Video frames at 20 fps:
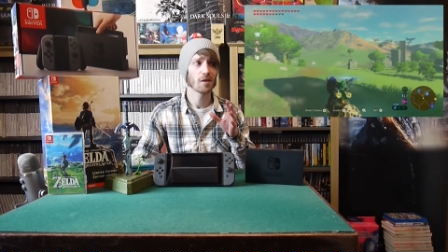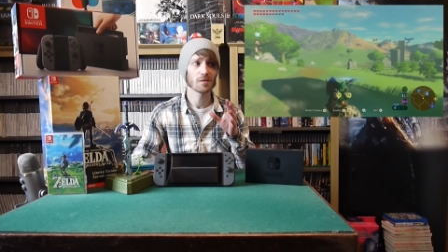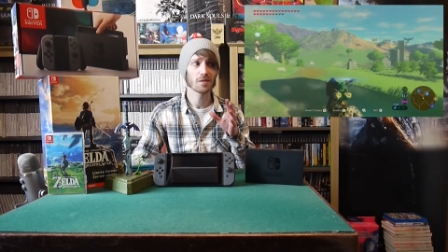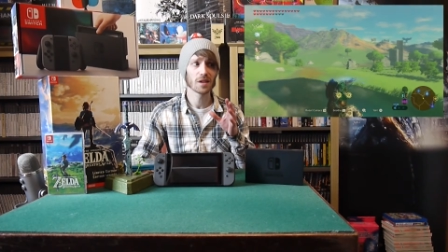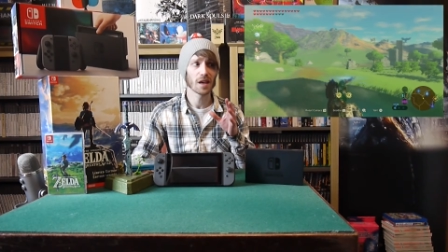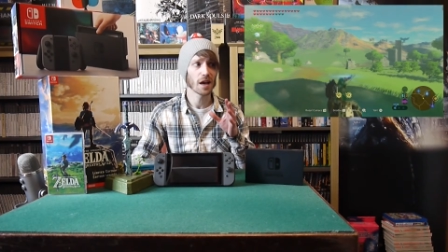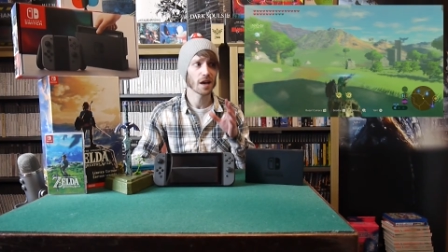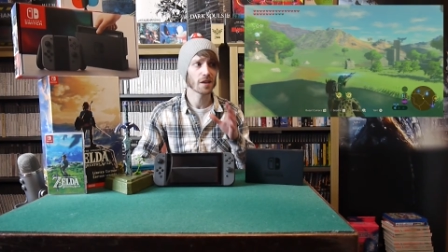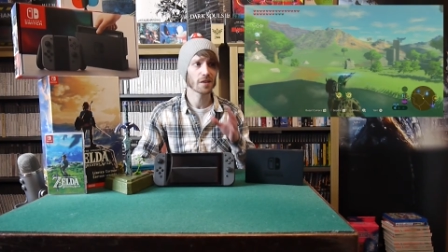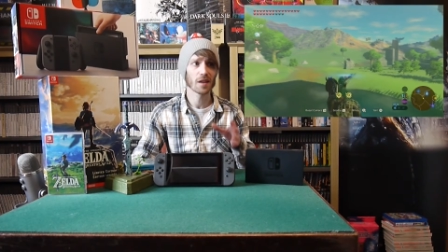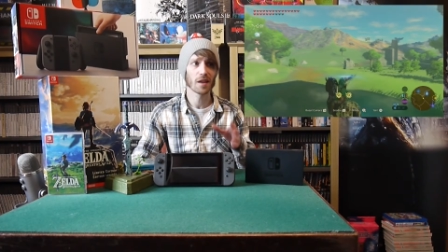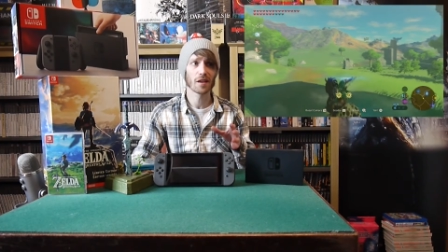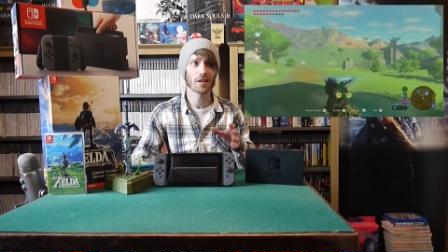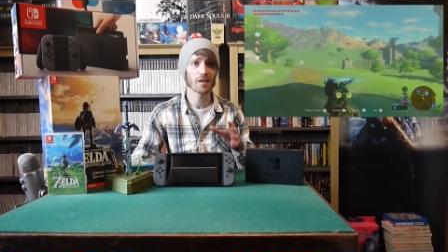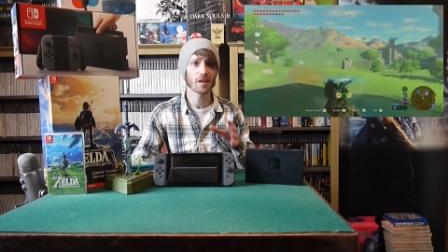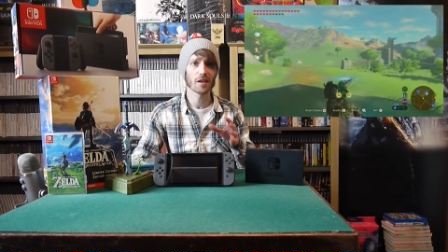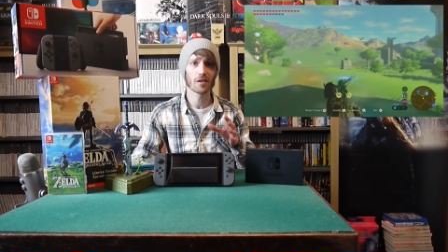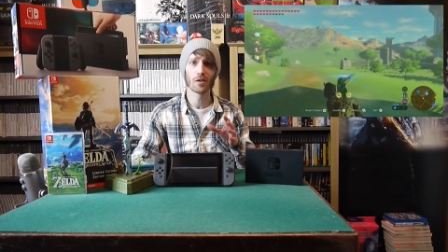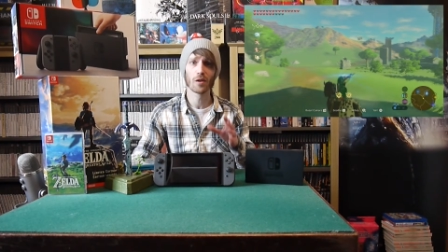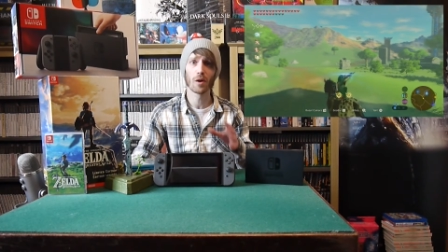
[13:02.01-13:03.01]
Yeah,
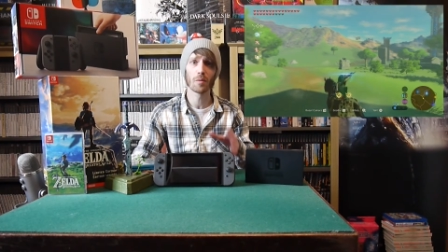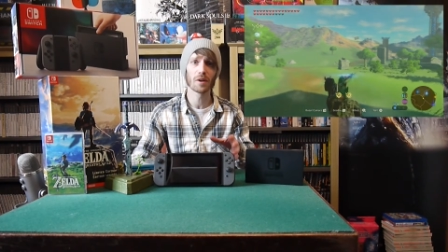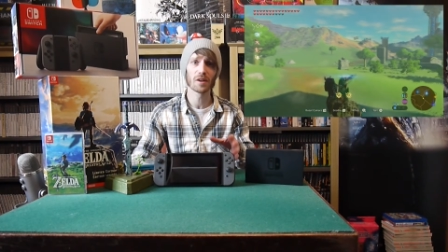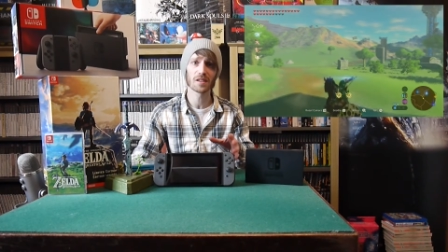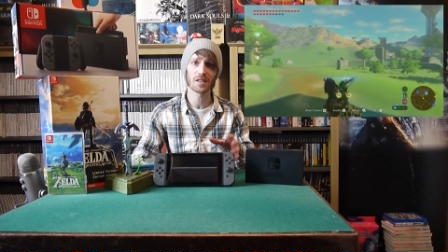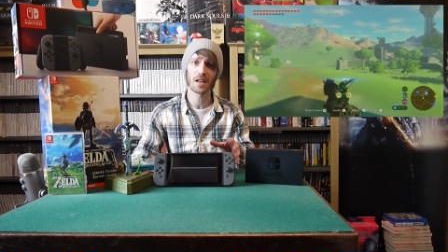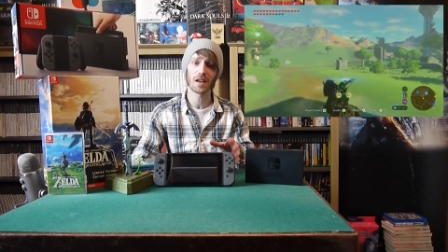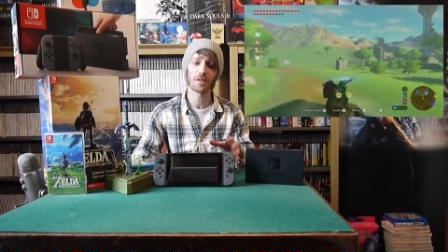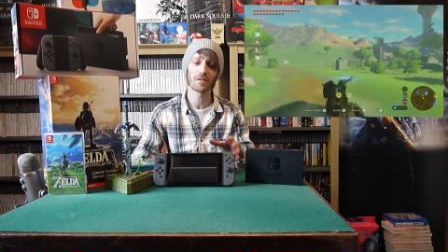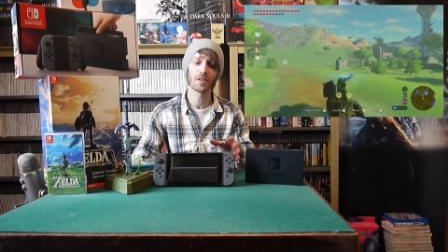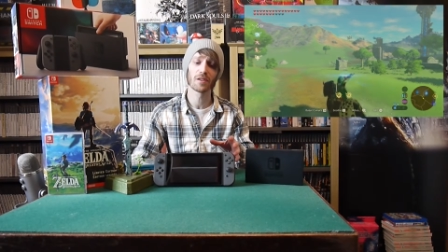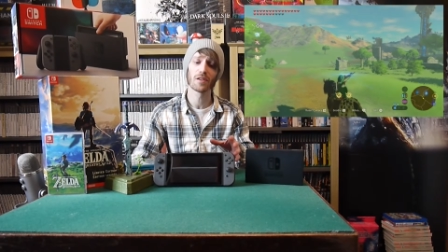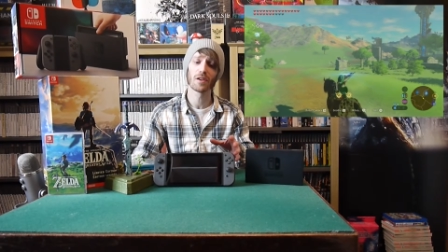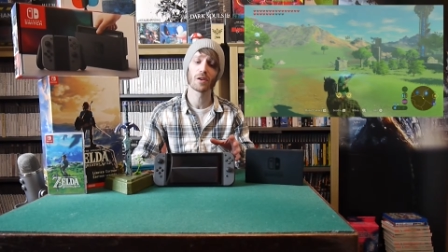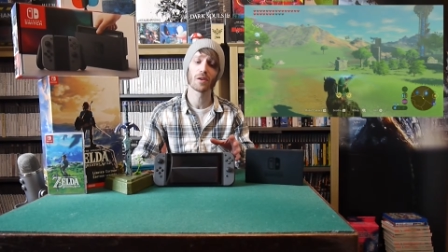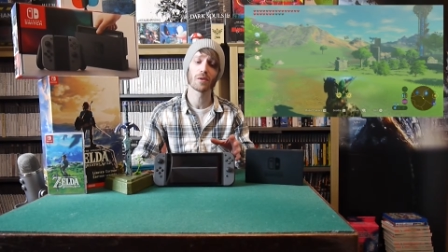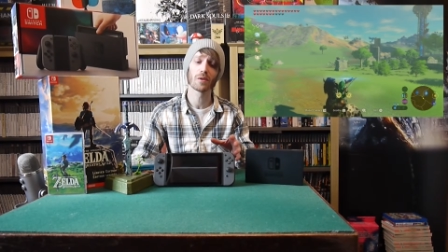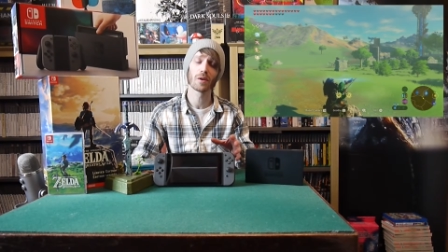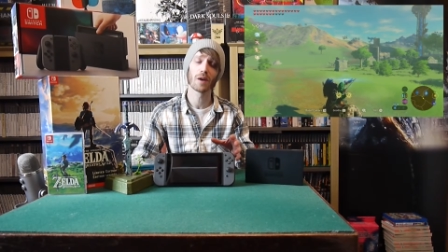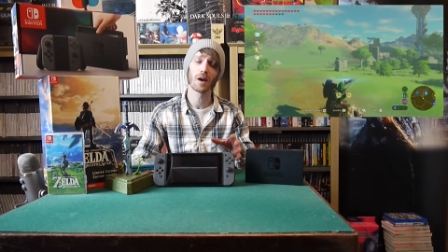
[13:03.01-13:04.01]
there's not much left to do.